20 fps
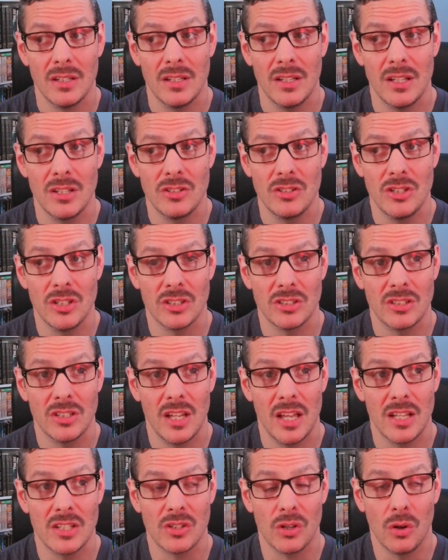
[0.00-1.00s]
it's just,
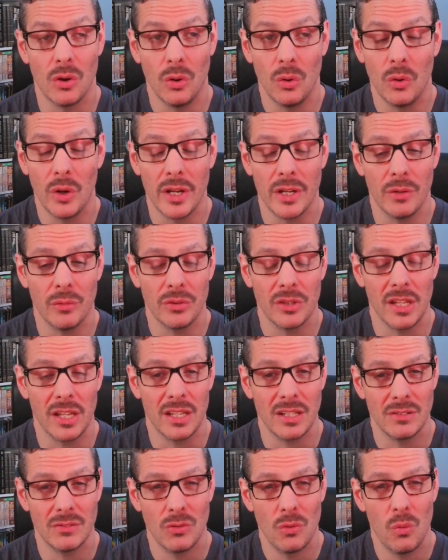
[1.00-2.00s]
as a whole, I don't think
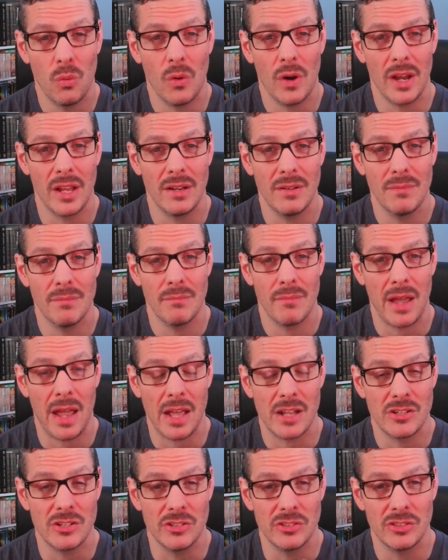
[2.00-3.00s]
it quite
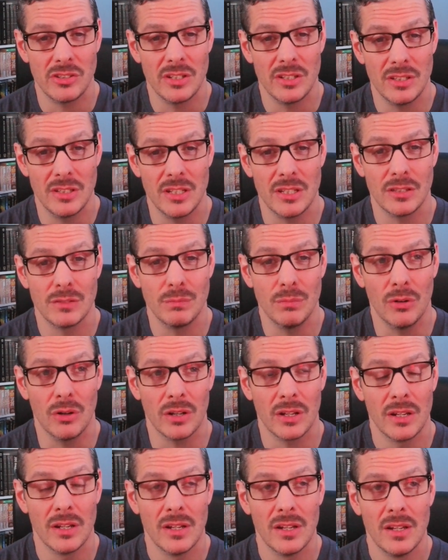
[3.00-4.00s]
matches this
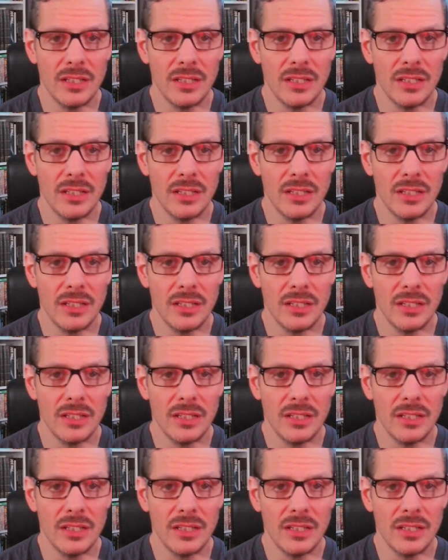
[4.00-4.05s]
book.